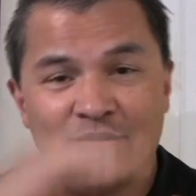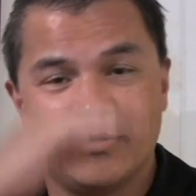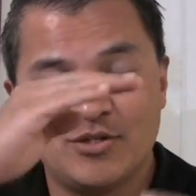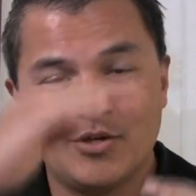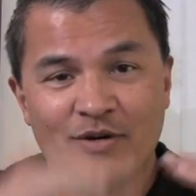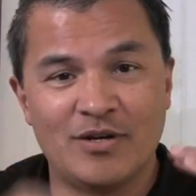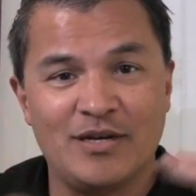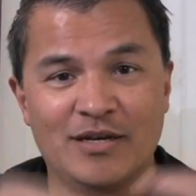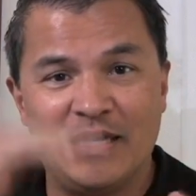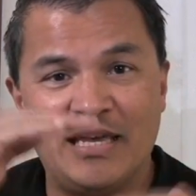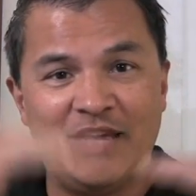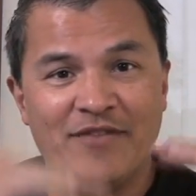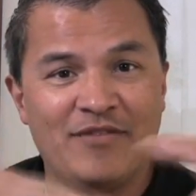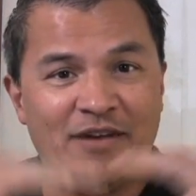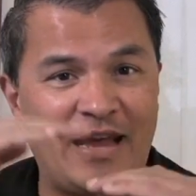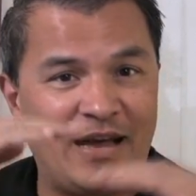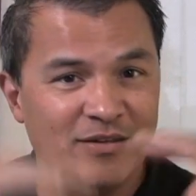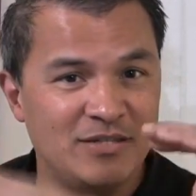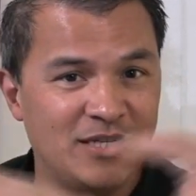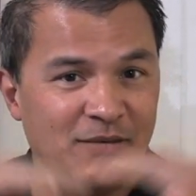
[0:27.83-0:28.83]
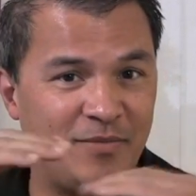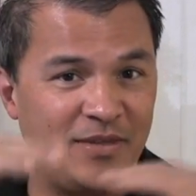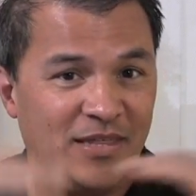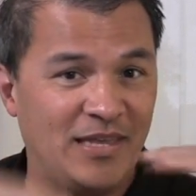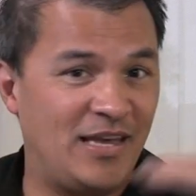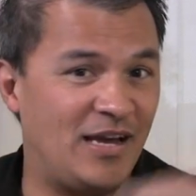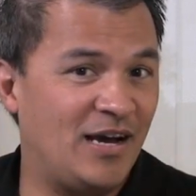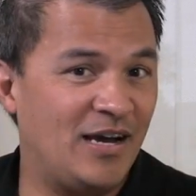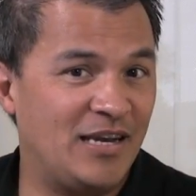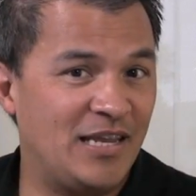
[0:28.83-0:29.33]
sort of even out some of
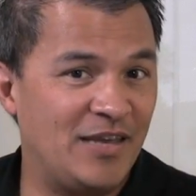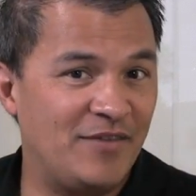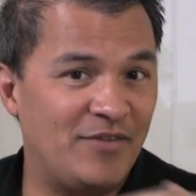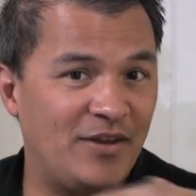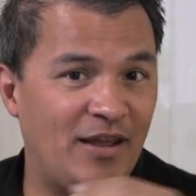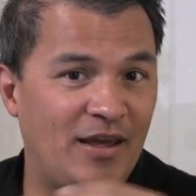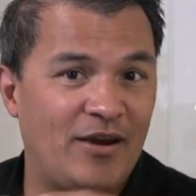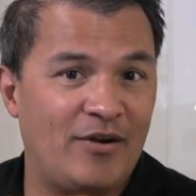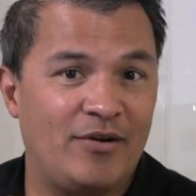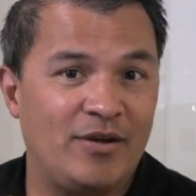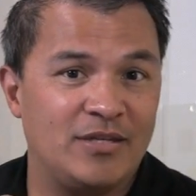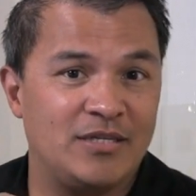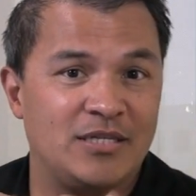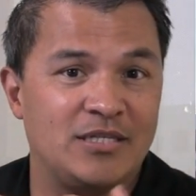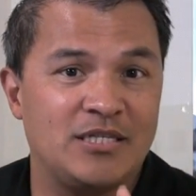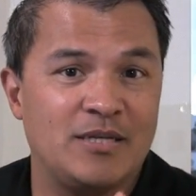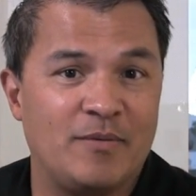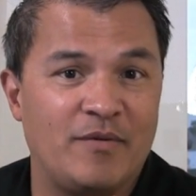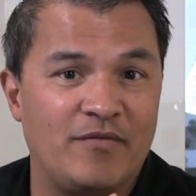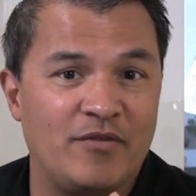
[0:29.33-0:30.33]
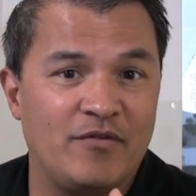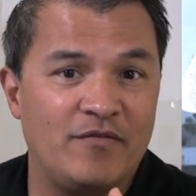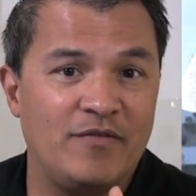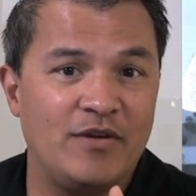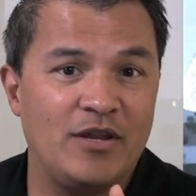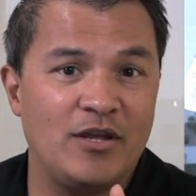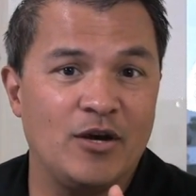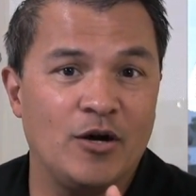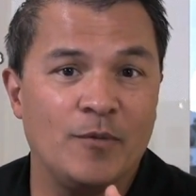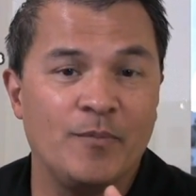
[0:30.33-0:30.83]
the uneven areas in some of your
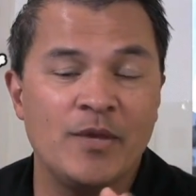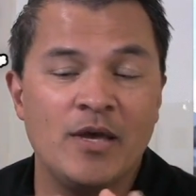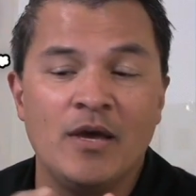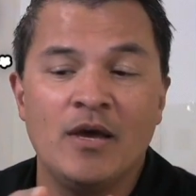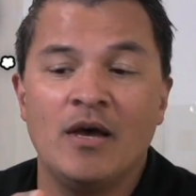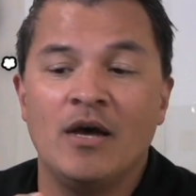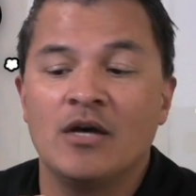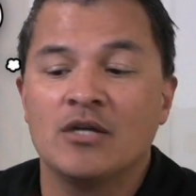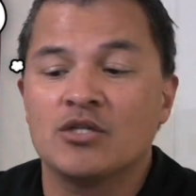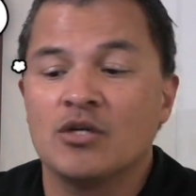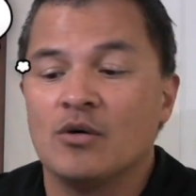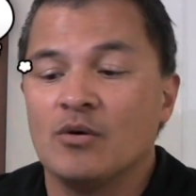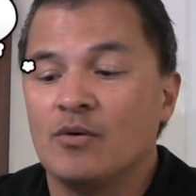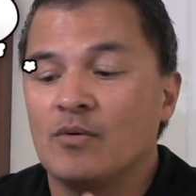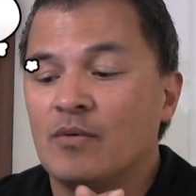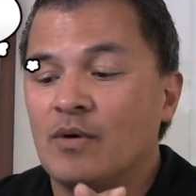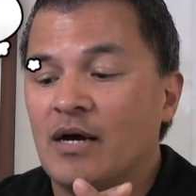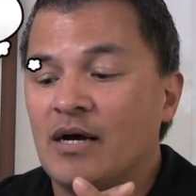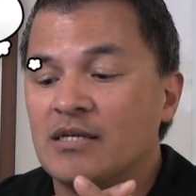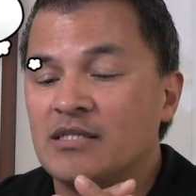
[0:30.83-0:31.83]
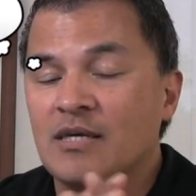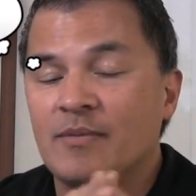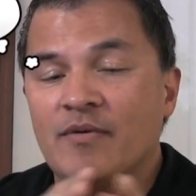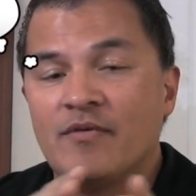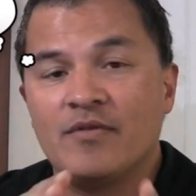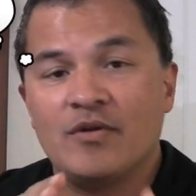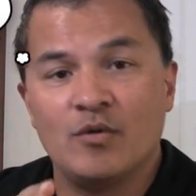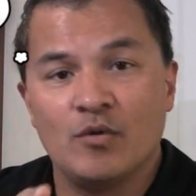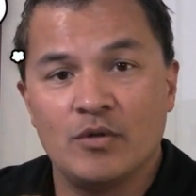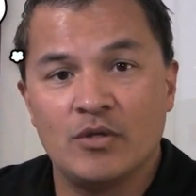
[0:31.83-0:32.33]
video. So some
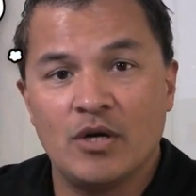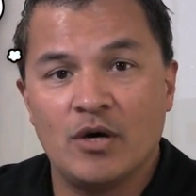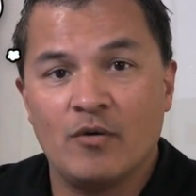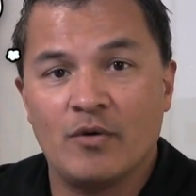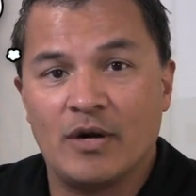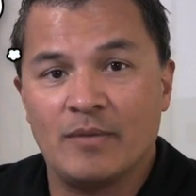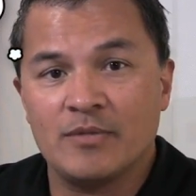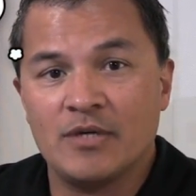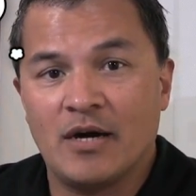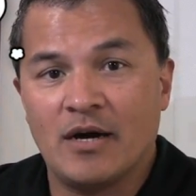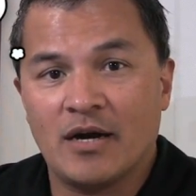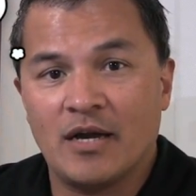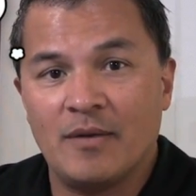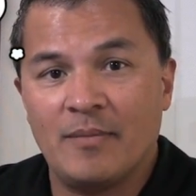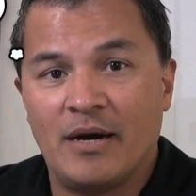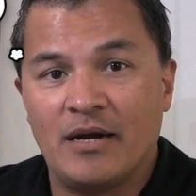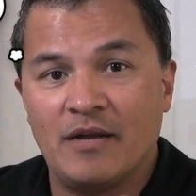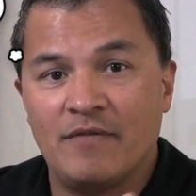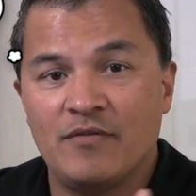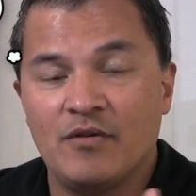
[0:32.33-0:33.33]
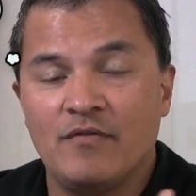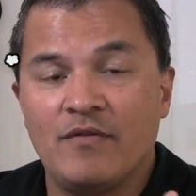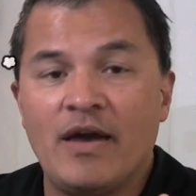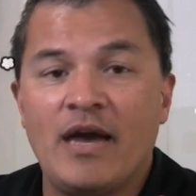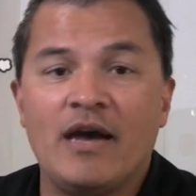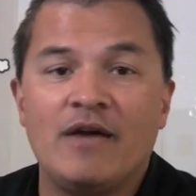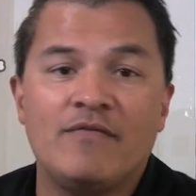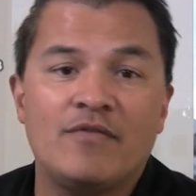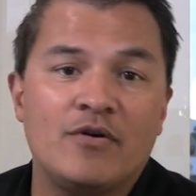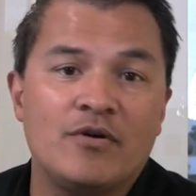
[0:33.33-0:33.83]
of you will know what I'm talking about if you've
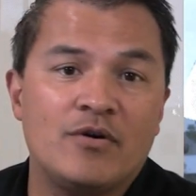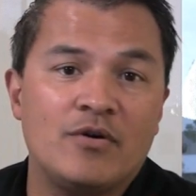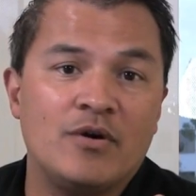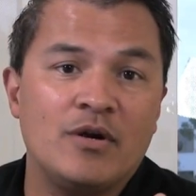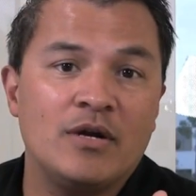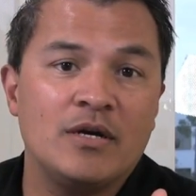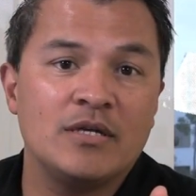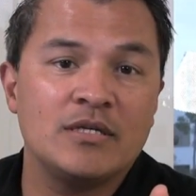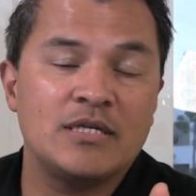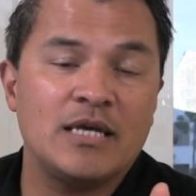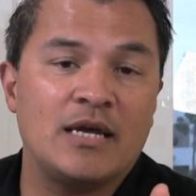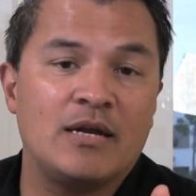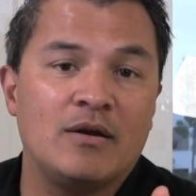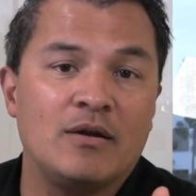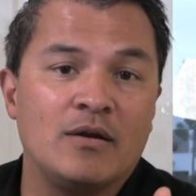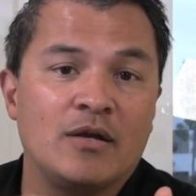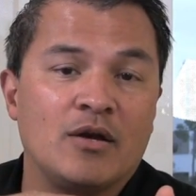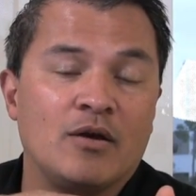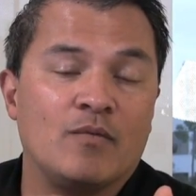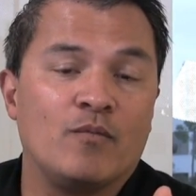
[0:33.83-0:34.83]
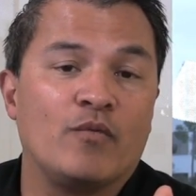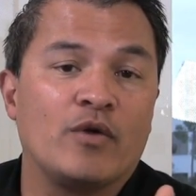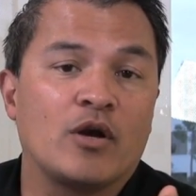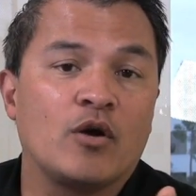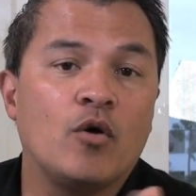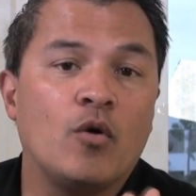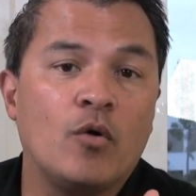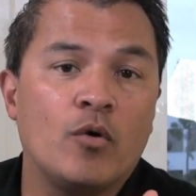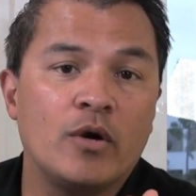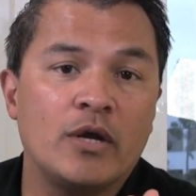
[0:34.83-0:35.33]
ever said
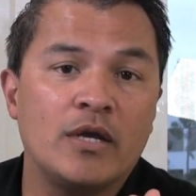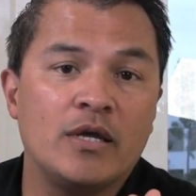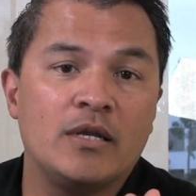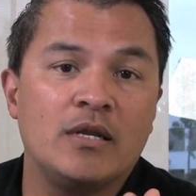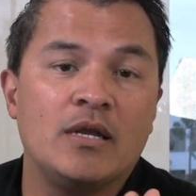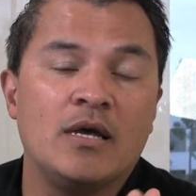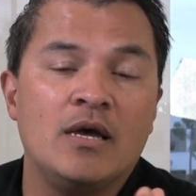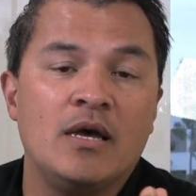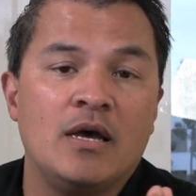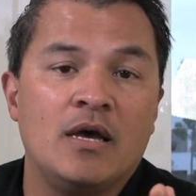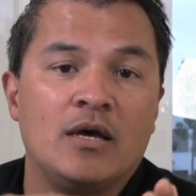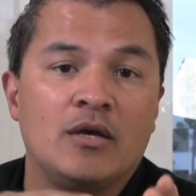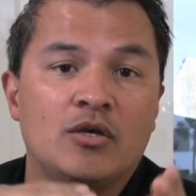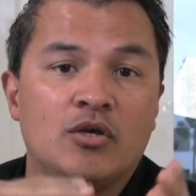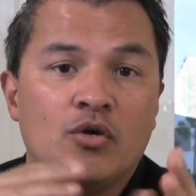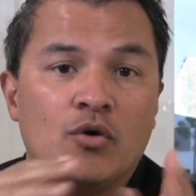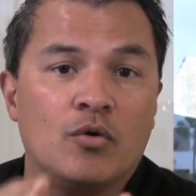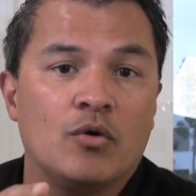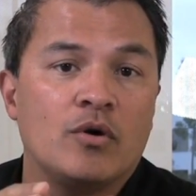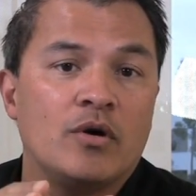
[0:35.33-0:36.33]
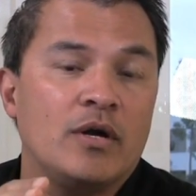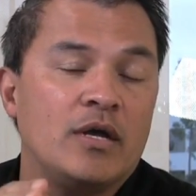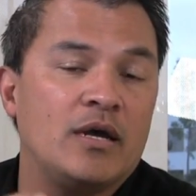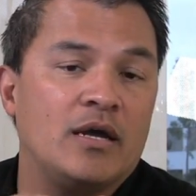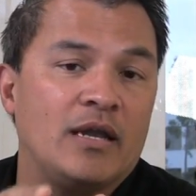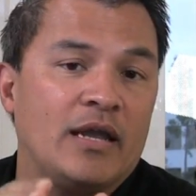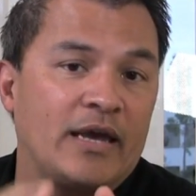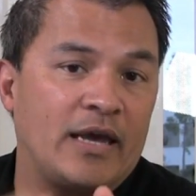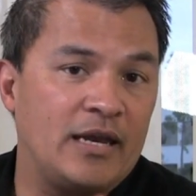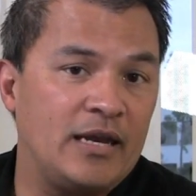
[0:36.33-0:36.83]
recorded
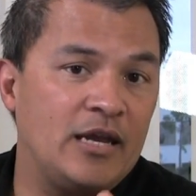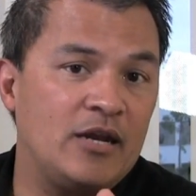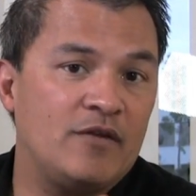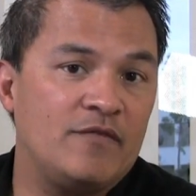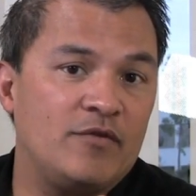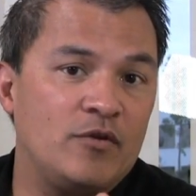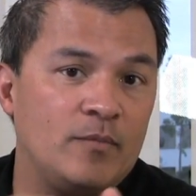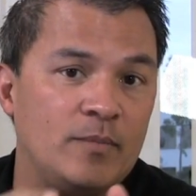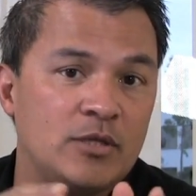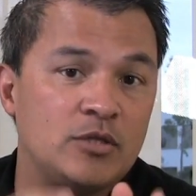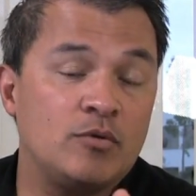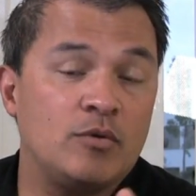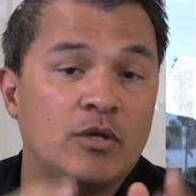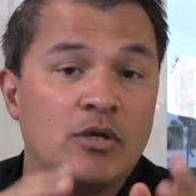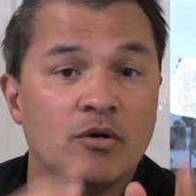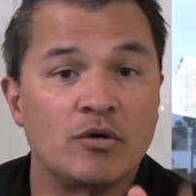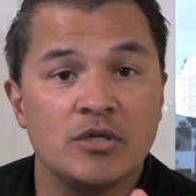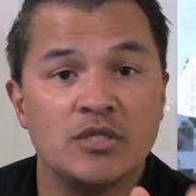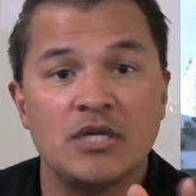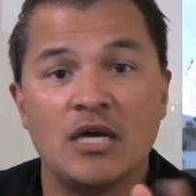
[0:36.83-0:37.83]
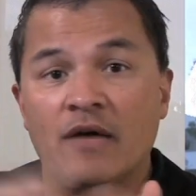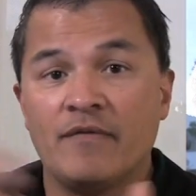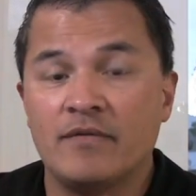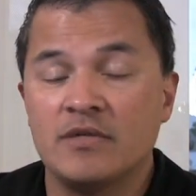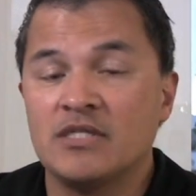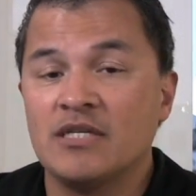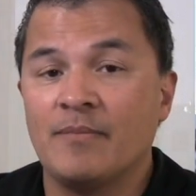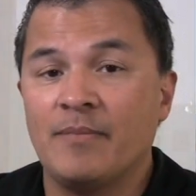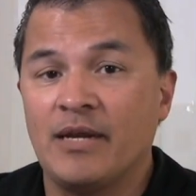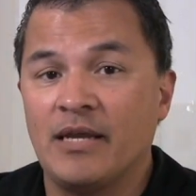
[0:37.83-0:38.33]
like an interview between yourself
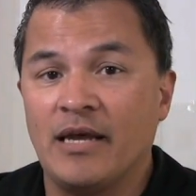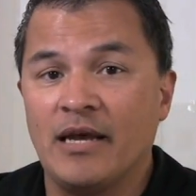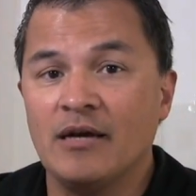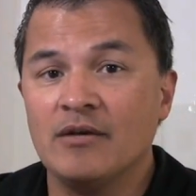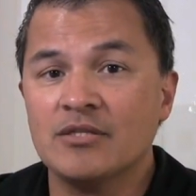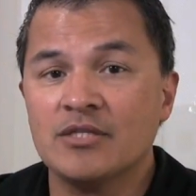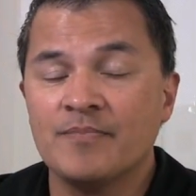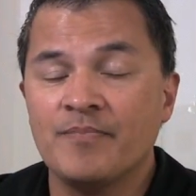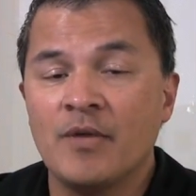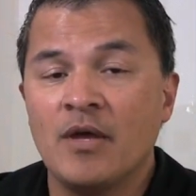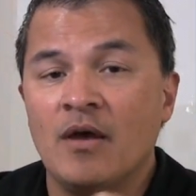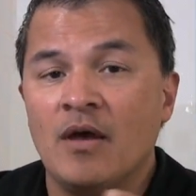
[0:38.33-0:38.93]
and somebody else,